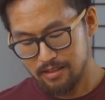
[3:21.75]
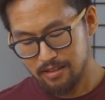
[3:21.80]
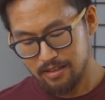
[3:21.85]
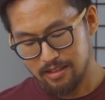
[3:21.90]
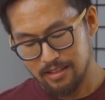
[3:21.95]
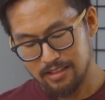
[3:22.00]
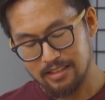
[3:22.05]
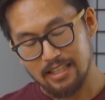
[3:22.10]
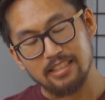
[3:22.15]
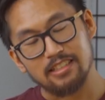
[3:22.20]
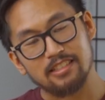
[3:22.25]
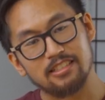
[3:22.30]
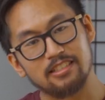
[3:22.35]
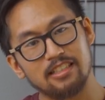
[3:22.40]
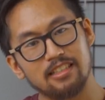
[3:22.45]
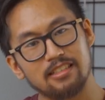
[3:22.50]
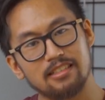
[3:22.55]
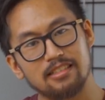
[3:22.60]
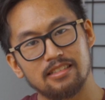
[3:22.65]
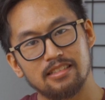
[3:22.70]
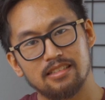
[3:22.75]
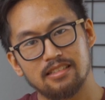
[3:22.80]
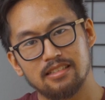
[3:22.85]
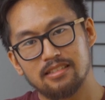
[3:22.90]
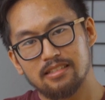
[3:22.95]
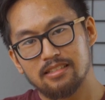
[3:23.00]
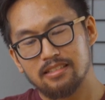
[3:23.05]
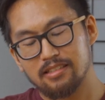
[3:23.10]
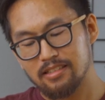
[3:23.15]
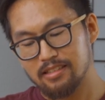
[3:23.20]
and that your shutter
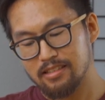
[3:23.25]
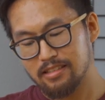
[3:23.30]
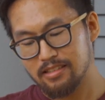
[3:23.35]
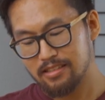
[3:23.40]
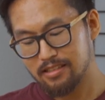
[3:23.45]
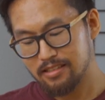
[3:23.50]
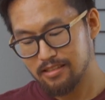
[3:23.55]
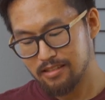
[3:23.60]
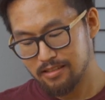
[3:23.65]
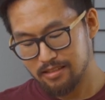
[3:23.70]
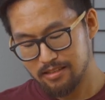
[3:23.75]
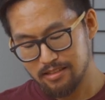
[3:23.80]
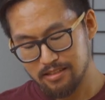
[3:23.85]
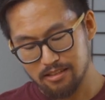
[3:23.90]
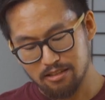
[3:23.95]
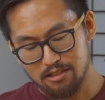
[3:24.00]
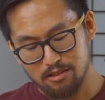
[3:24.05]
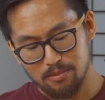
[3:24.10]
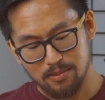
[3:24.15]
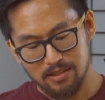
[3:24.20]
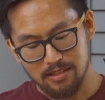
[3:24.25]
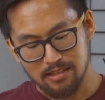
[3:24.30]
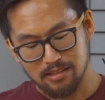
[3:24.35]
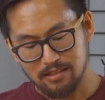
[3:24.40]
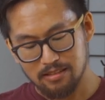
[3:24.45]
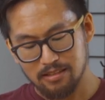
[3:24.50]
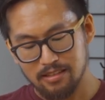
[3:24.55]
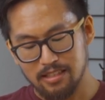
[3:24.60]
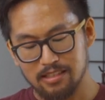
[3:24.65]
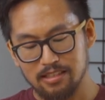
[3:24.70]
is
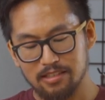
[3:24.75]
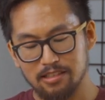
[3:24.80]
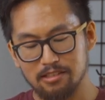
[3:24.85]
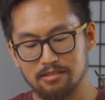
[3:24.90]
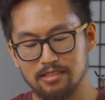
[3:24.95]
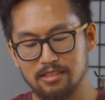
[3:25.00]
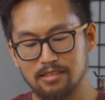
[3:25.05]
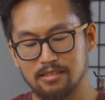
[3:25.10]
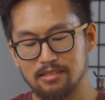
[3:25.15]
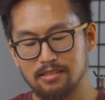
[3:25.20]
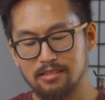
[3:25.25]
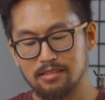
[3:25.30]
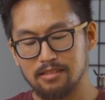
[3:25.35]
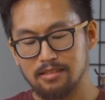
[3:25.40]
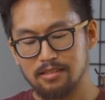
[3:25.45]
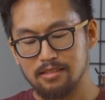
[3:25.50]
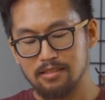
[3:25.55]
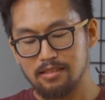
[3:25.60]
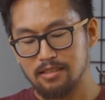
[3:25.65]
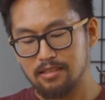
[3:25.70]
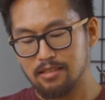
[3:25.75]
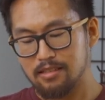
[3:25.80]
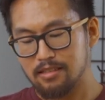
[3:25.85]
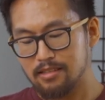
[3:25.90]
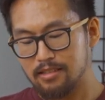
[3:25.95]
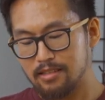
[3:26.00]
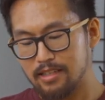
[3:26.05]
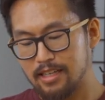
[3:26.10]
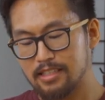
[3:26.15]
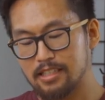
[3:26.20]
opening and closing
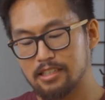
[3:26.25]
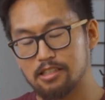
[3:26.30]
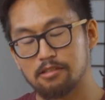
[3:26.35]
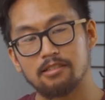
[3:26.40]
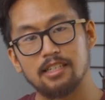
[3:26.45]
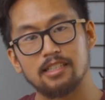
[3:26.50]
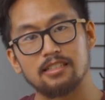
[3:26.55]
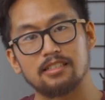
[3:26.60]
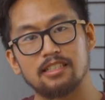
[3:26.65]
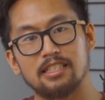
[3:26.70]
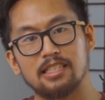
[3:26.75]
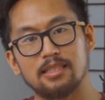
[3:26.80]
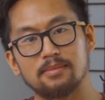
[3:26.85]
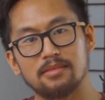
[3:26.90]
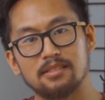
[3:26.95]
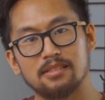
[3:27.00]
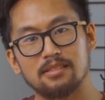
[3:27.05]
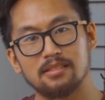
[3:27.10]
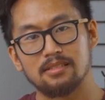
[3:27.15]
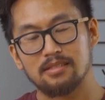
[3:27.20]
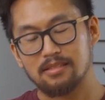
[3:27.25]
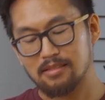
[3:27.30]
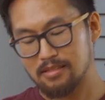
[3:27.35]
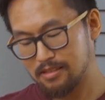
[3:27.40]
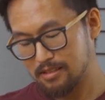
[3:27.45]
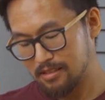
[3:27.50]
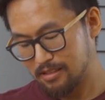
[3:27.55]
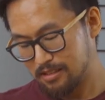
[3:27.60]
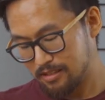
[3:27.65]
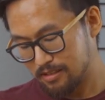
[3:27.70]
at the correct times.
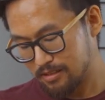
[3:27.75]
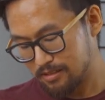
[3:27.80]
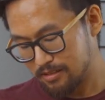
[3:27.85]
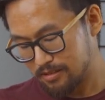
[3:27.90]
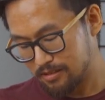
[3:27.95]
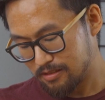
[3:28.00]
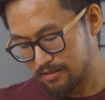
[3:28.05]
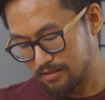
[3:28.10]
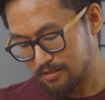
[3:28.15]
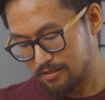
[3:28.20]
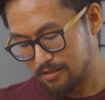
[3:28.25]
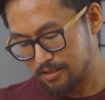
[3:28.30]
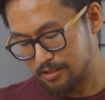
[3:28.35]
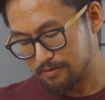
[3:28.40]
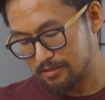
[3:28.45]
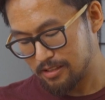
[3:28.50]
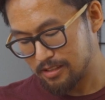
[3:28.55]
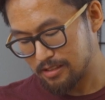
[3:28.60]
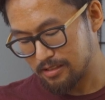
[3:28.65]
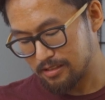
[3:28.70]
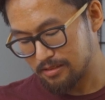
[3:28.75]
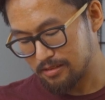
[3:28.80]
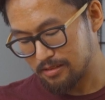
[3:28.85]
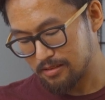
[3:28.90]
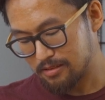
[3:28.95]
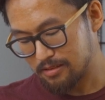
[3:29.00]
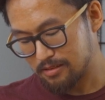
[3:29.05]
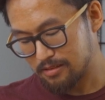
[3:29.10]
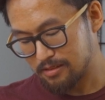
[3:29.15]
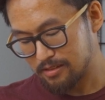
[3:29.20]
So you want to
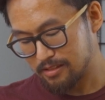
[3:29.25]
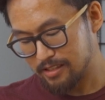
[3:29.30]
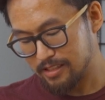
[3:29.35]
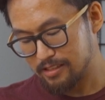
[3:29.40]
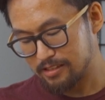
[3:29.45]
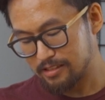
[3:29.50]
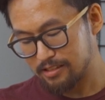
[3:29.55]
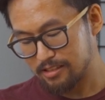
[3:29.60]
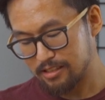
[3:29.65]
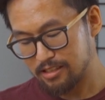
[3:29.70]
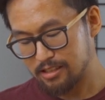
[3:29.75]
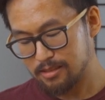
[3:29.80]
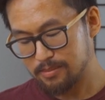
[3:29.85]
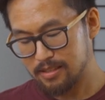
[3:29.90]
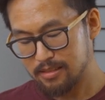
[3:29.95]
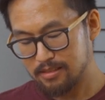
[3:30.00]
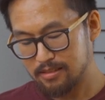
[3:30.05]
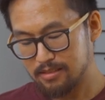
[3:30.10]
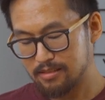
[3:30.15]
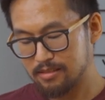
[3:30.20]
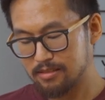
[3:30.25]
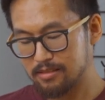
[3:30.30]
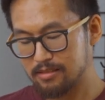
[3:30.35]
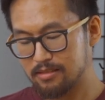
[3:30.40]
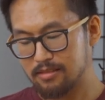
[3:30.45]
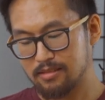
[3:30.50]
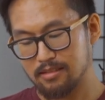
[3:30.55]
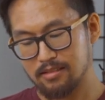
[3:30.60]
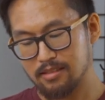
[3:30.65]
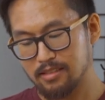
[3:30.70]
change your shutter speed
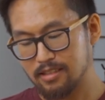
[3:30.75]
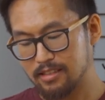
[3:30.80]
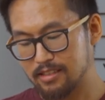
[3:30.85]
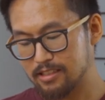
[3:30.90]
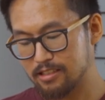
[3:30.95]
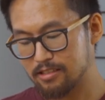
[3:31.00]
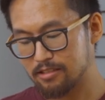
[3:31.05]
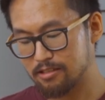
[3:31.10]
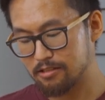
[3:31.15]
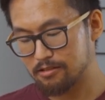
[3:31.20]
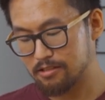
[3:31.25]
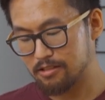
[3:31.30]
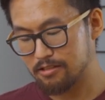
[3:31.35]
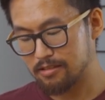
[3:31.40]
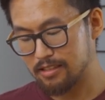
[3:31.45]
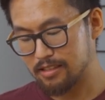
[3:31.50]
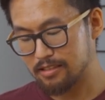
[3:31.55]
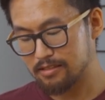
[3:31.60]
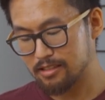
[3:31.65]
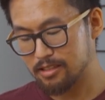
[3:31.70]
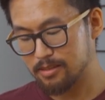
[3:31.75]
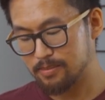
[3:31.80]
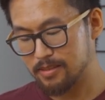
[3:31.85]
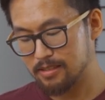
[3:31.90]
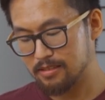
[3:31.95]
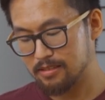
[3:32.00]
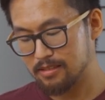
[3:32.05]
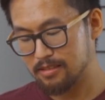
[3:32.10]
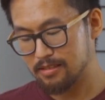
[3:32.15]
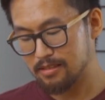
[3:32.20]
and just go through all the
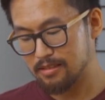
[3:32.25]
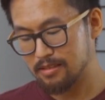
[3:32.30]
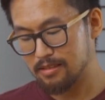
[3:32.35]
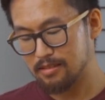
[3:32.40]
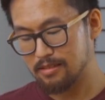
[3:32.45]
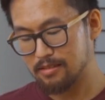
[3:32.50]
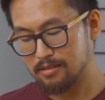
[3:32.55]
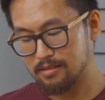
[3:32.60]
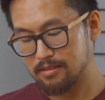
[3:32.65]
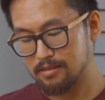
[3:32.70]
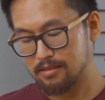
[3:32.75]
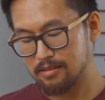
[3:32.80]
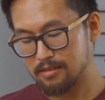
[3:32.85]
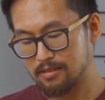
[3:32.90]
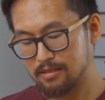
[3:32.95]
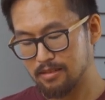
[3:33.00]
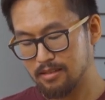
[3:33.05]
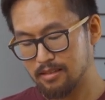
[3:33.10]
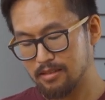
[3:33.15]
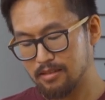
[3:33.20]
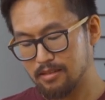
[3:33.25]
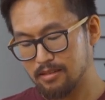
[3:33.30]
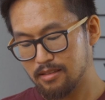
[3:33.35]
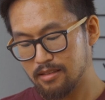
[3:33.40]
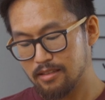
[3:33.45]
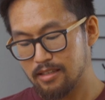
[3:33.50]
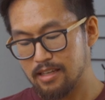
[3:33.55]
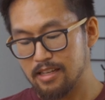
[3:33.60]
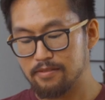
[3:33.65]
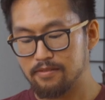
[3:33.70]
speeds
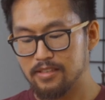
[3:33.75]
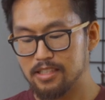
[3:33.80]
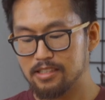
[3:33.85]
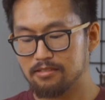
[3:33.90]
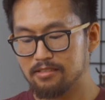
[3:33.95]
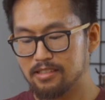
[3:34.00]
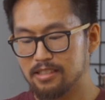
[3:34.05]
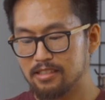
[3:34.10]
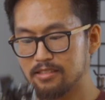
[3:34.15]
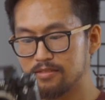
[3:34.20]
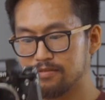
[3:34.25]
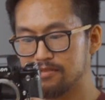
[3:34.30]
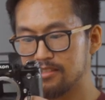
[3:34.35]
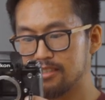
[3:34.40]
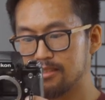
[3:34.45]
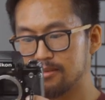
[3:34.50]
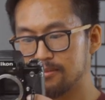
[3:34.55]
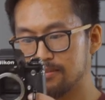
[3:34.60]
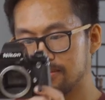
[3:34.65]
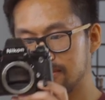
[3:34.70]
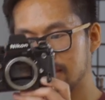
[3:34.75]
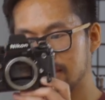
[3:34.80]
and visually confirm